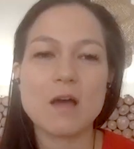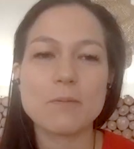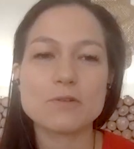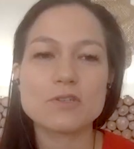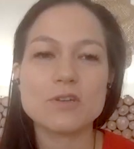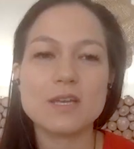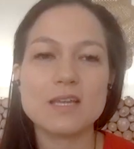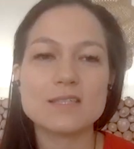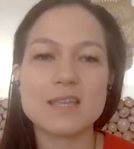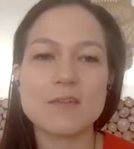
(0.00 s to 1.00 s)

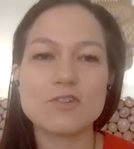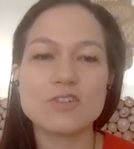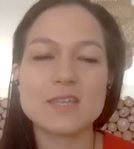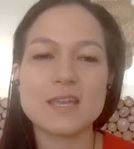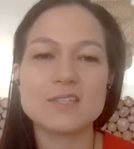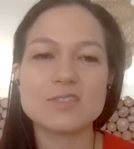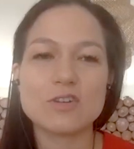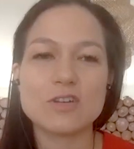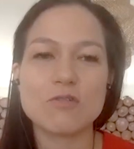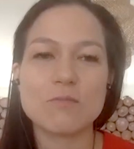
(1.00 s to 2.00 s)
opportunities. Like if you're just getting
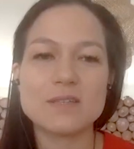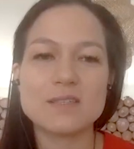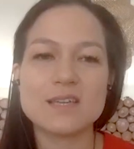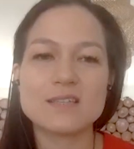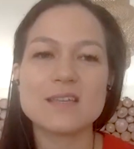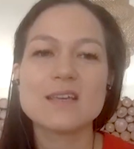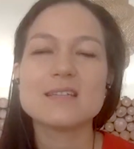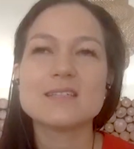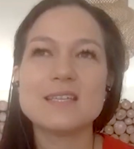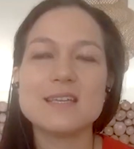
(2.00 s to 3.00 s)
started in your business,
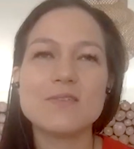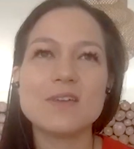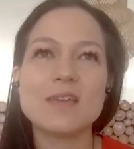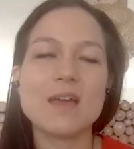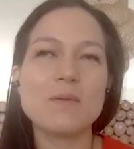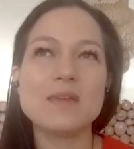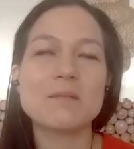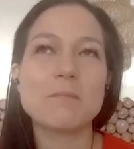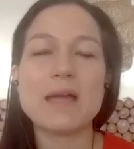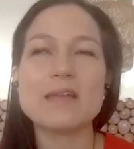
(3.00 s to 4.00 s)
T V, I
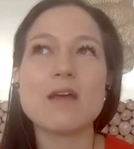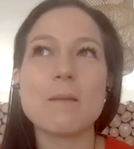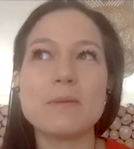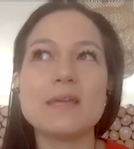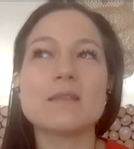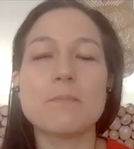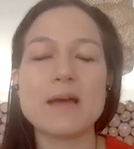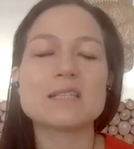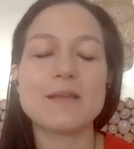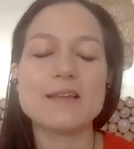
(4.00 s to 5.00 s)
mean, might not be the
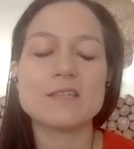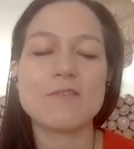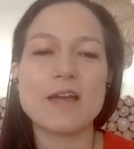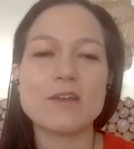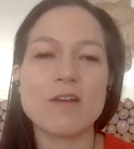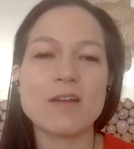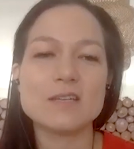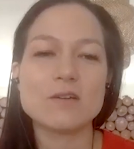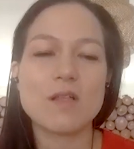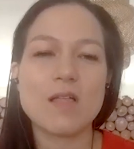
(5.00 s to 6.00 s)
best place to find your
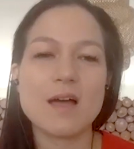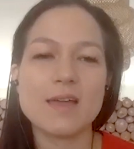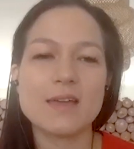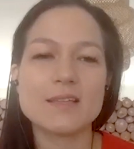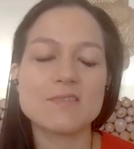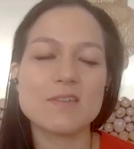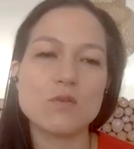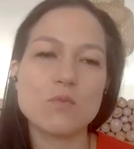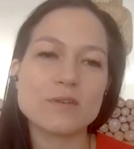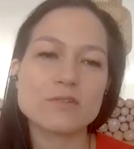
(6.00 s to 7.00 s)
ideal clients. And then
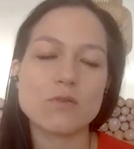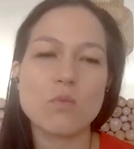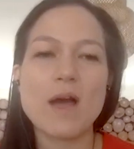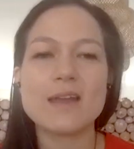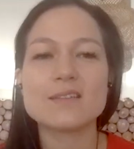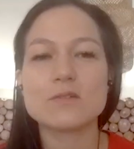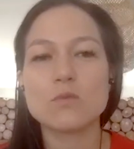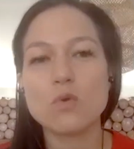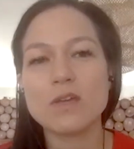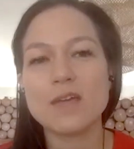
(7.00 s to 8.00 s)
you wonder why it isn't
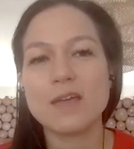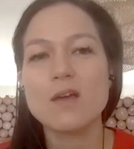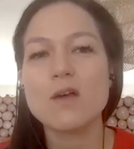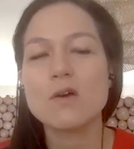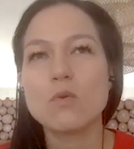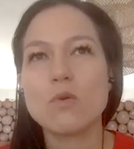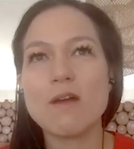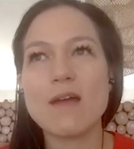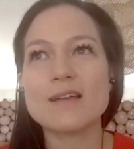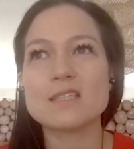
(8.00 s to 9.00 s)
working.
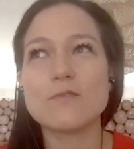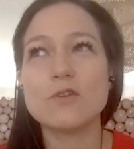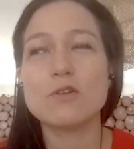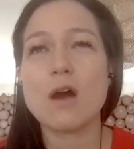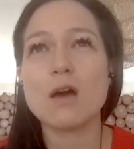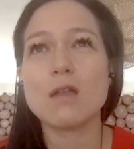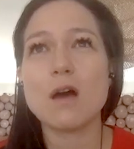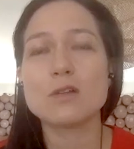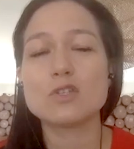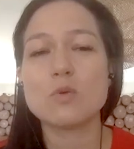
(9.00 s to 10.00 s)
Whereas if you got
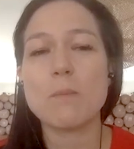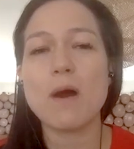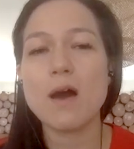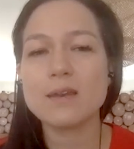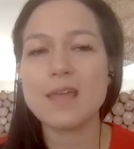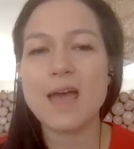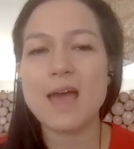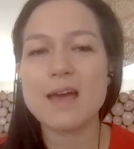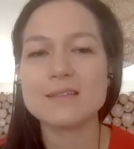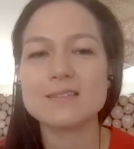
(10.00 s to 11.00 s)
onto a
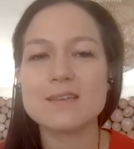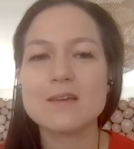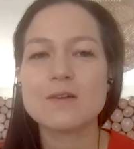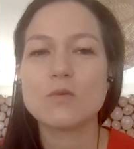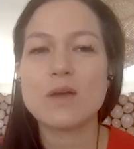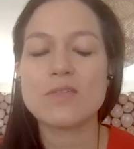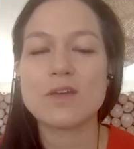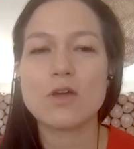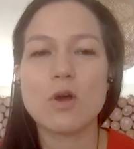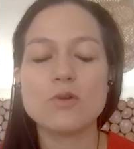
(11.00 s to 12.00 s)
podcast with
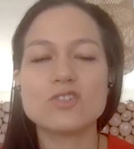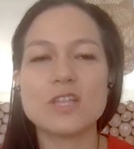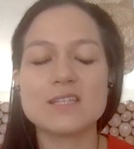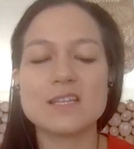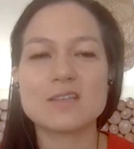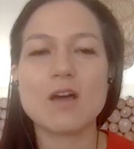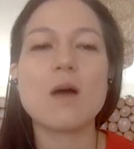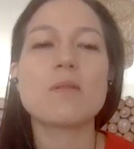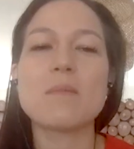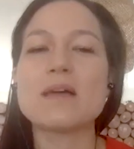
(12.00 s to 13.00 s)
a coach that does
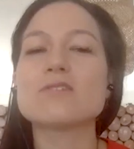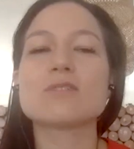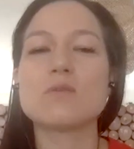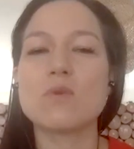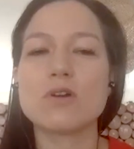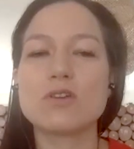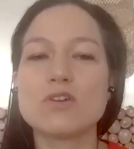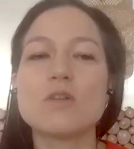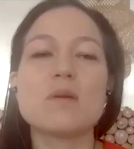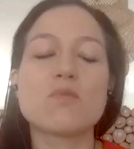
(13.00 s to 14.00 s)
complimentary work,
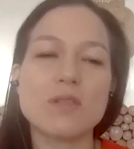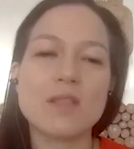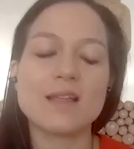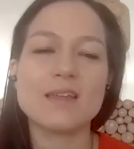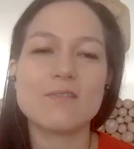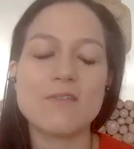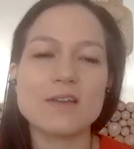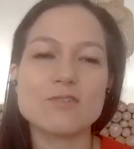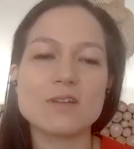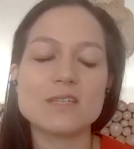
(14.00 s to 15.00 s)
you could be more likely to
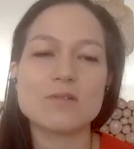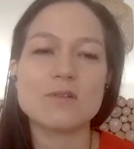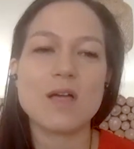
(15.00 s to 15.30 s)
find your ideal